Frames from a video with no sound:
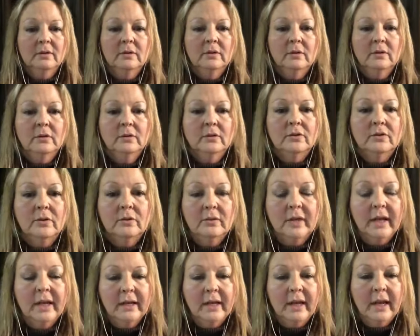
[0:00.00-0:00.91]
So they
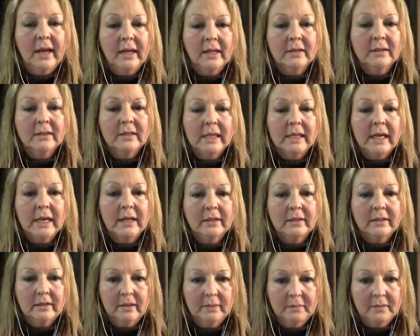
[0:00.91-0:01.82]
can say
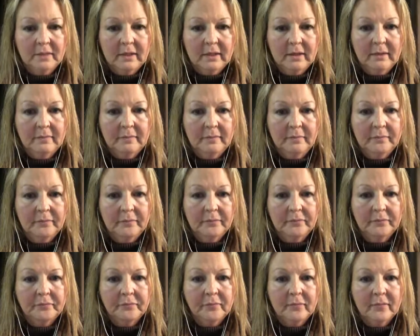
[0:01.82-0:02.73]
something
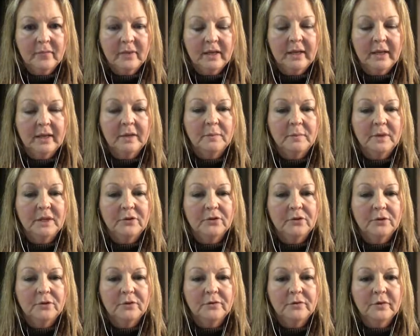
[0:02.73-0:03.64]
and it be true
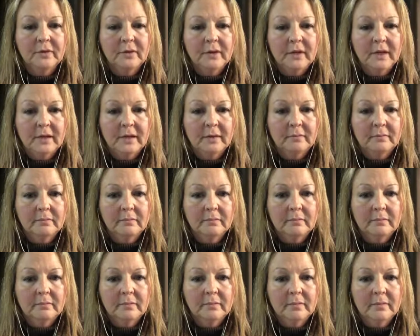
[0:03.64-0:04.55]
for them.
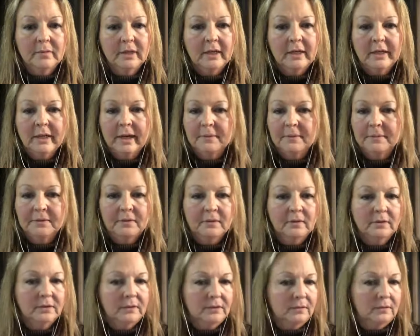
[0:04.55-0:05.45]
And
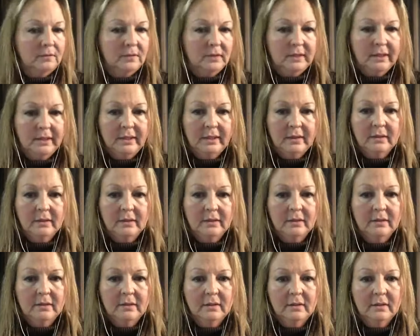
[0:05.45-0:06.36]
absolutely
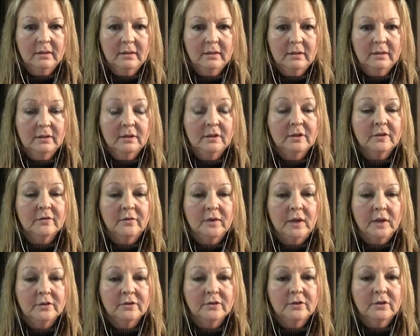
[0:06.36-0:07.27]
look
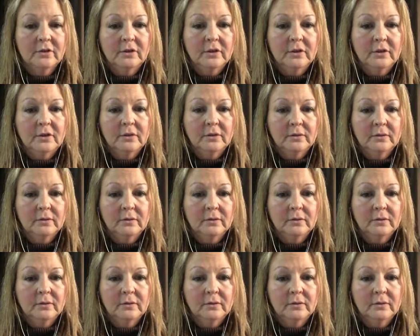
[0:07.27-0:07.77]
false to you.